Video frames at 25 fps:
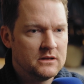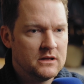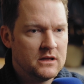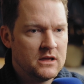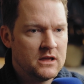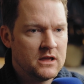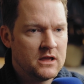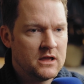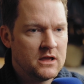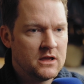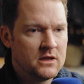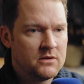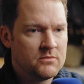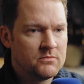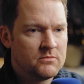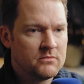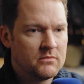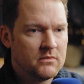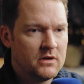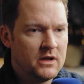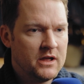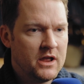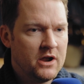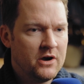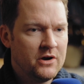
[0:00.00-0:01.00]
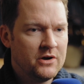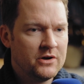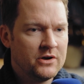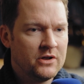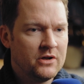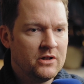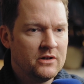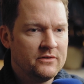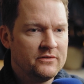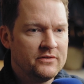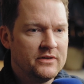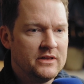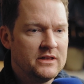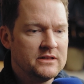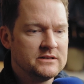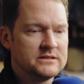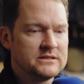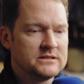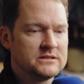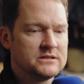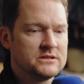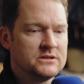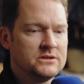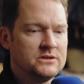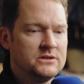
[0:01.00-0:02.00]
I heard all of
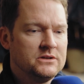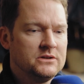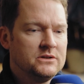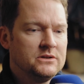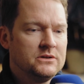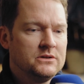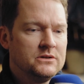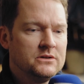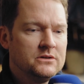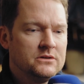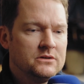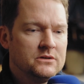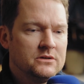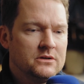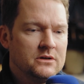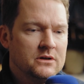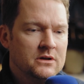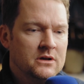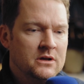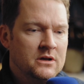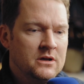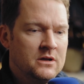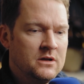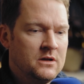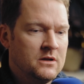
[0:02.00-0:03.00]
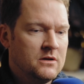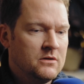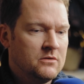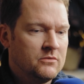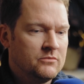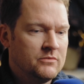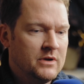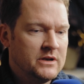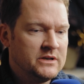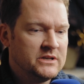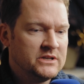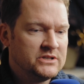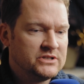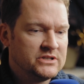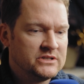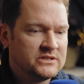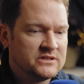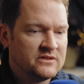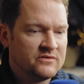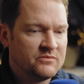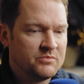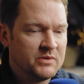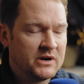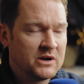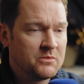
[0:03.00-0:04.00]
his renditions
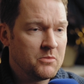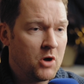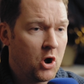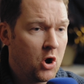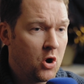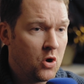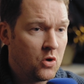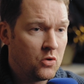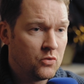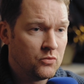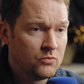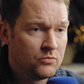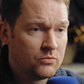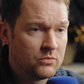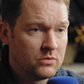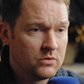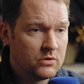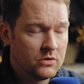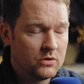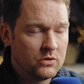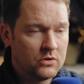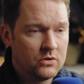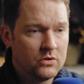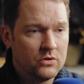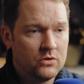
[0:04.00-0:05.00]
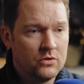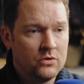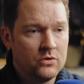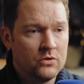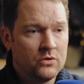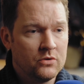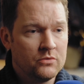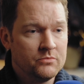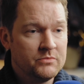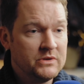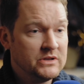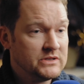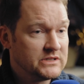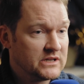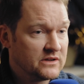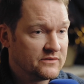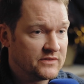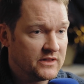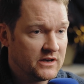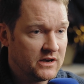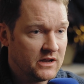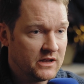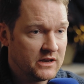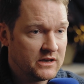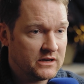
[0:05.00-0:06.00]
of Bring Him Home or Music of
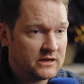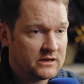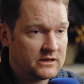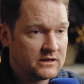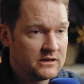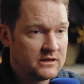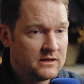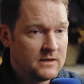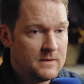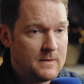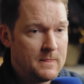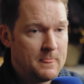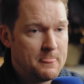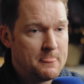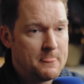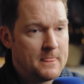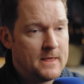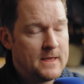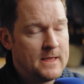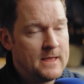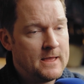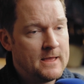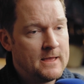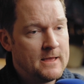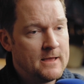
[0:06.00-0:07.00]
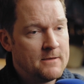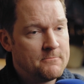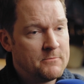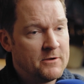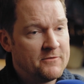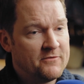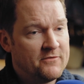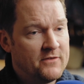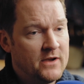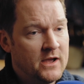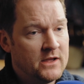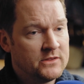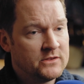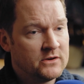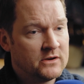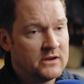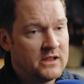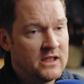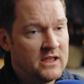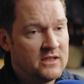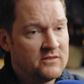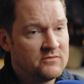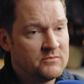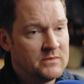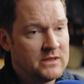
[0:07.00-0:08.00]
the Night. My father
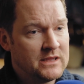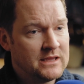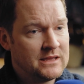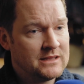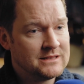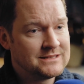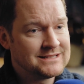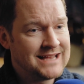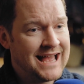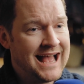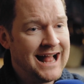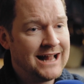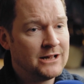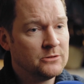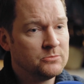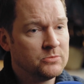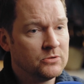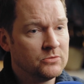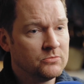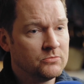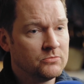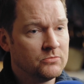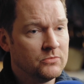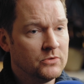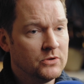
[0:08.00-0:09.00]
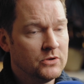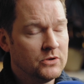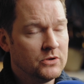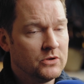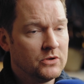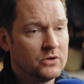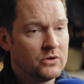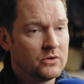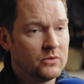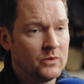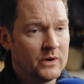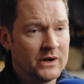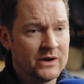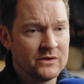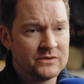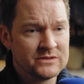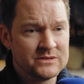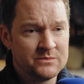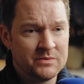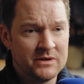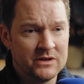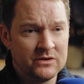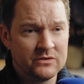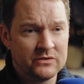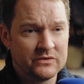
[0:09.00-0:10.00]
gave me his album when I was
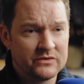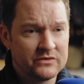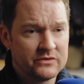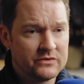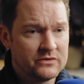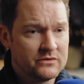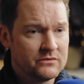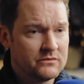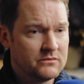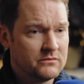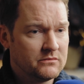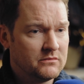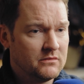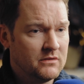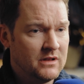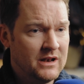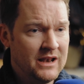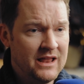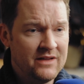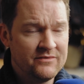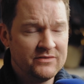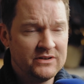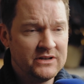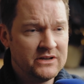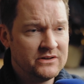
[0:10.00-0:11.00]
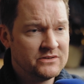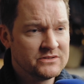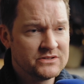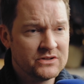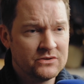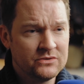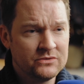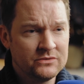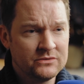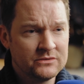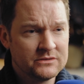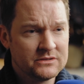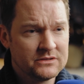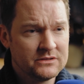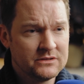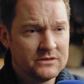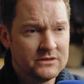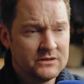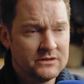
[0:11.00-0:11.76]
about 11 years old.